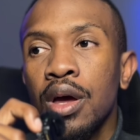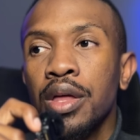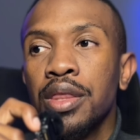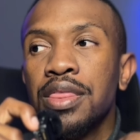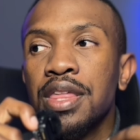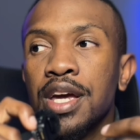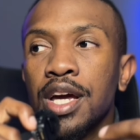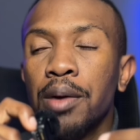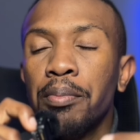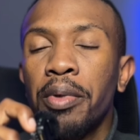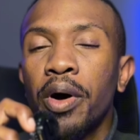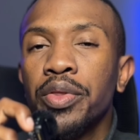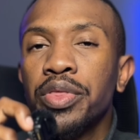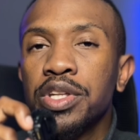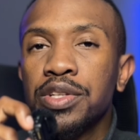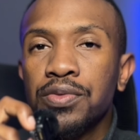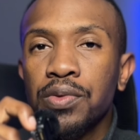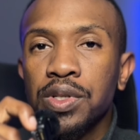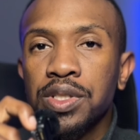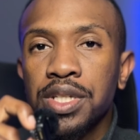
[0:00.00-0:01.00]
Think about this
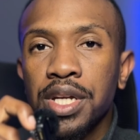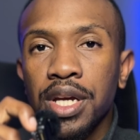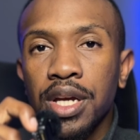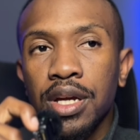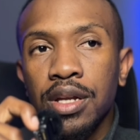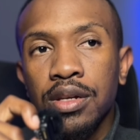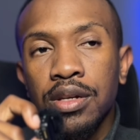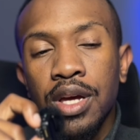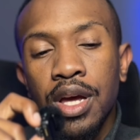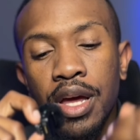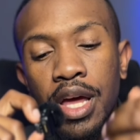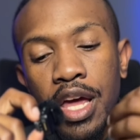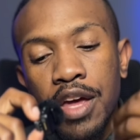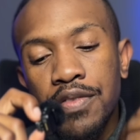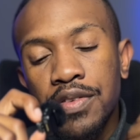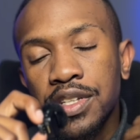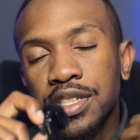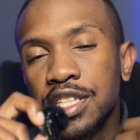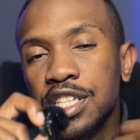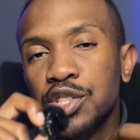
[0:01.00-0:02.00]
for a second.
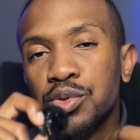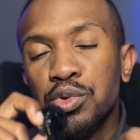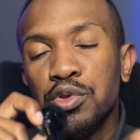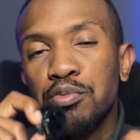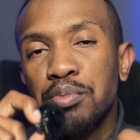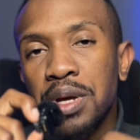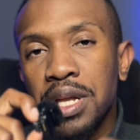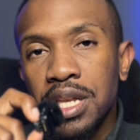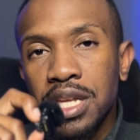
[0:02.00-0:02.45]
Ever since we've been